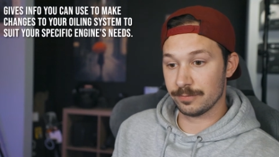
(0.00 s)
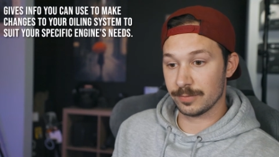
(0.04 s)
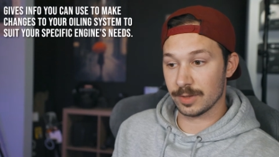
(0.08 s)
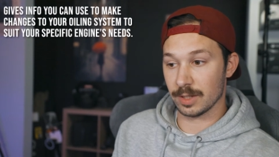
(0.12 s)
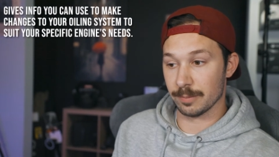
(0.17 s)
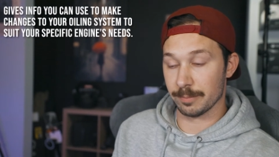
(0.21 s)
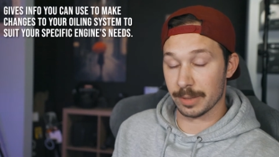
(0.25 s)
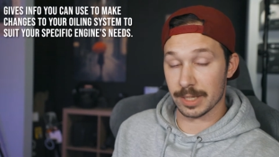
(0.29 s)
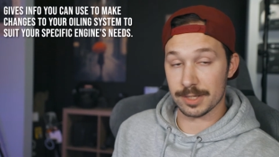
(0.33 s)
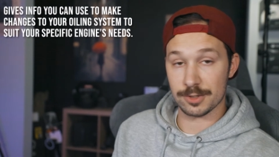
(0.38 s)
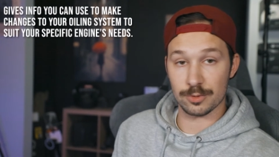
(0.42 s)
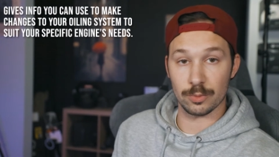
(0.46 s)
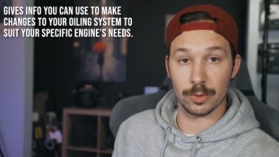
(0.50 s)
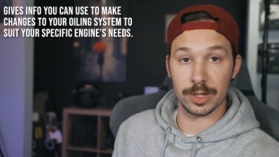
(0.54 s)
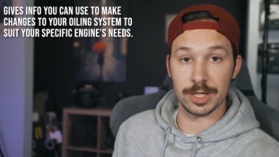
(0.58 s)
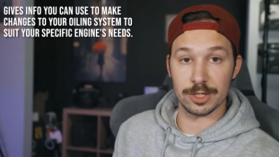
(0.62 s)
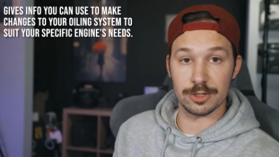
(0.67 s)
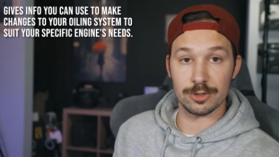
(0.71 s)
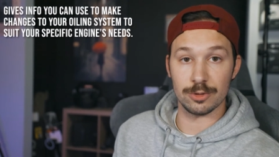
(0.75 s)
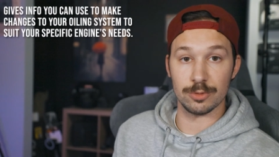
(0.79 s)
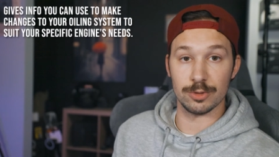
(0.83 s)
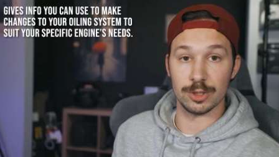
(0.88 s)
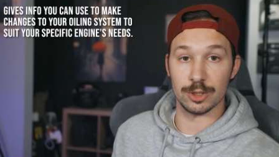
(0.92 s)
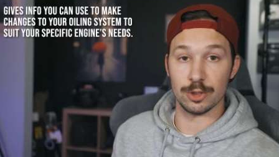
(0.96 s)
the best way
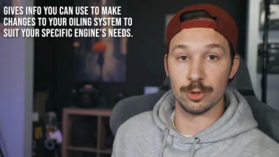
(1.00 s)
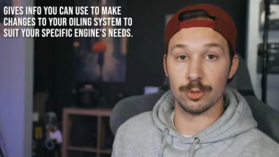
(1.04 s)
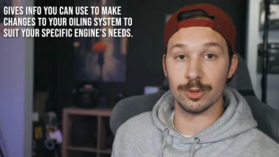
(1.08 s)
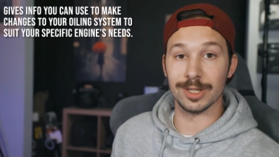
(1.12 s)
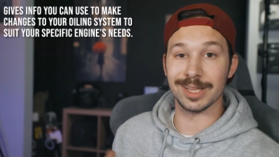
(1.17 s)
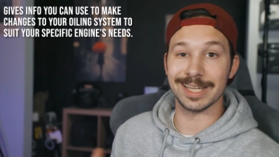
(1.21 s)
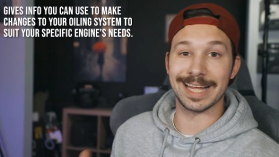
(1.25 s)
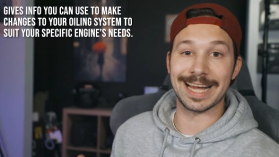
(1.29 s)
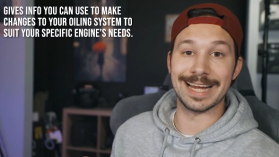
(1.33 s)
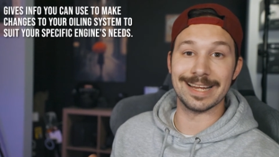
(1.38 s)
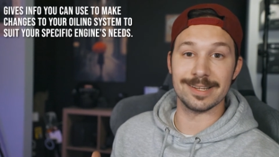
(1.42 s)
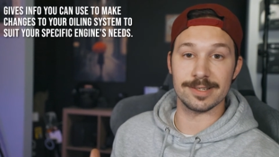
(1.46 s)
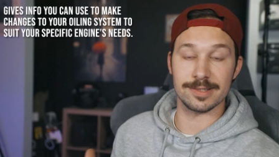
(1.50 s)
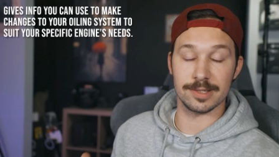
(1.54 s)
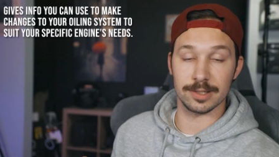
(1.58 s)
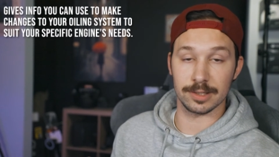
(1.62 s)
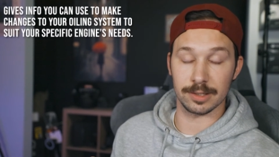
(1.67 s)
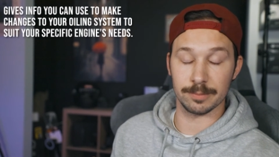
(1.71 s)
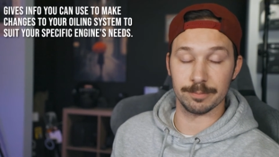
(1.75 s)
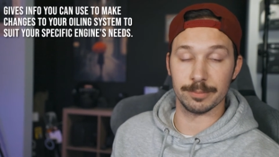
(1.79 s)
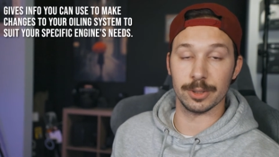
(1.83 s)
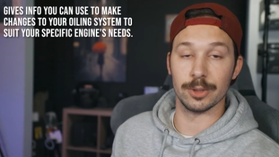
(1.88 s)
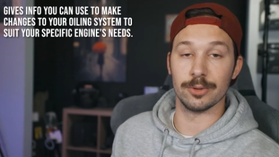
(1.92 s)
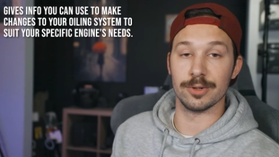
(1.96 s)
to utilize the
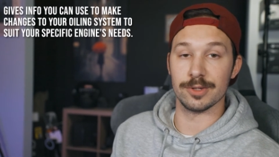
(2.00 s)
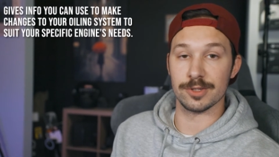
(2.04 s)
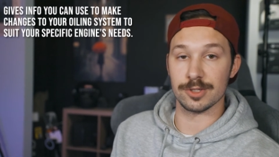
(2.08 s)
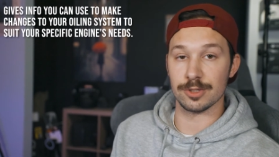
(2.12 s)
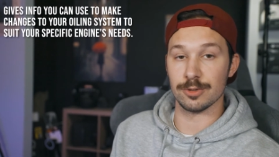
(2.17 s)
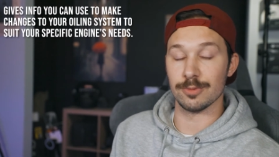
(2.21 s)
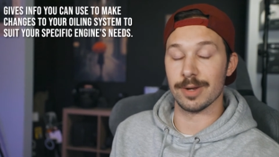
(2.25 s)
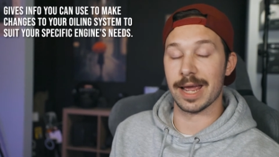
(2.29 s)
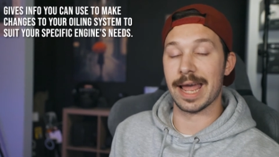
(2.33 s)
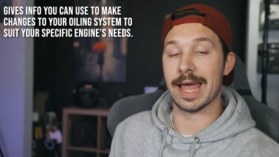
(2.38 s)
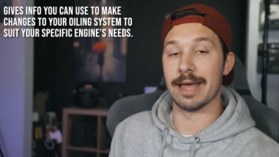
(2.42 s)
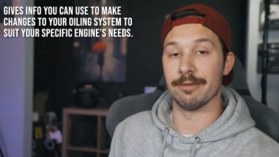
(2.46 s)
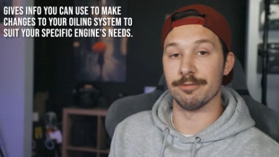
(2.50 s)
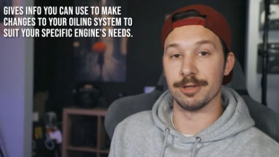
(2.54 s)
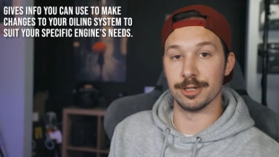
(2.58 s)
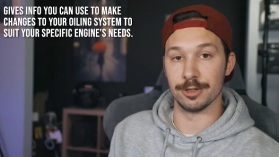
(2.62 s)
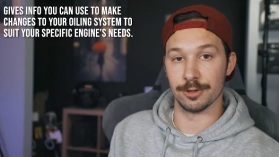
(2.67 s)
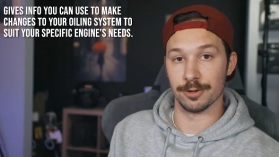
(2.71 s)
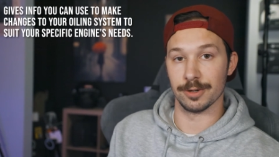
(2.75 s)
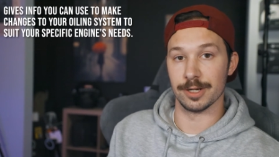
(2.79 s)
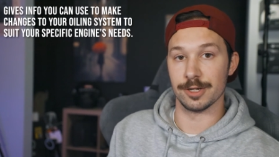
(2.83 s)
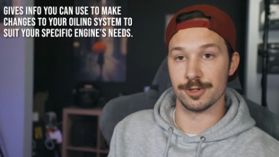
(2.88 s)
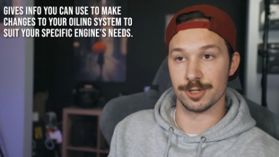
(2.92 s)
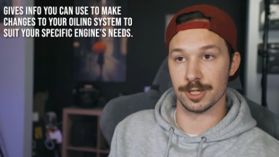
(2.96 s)
components you have in
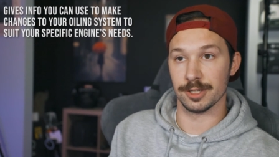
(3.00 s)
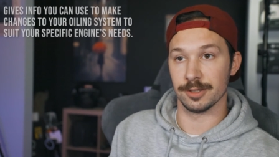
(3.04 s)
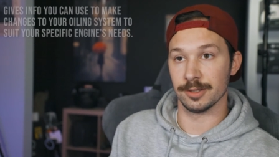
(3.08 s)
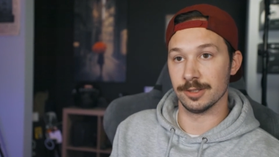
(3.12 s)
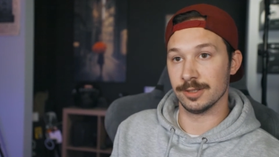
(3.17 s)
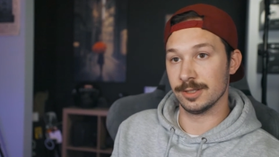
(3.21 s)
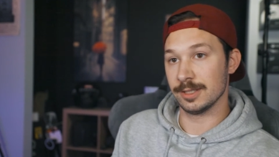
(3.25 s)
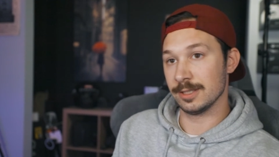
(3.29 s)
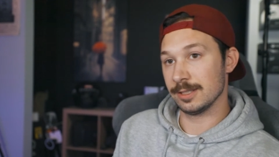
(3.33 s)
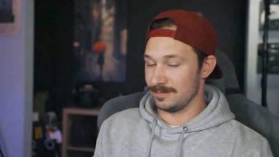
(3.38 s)
your engine.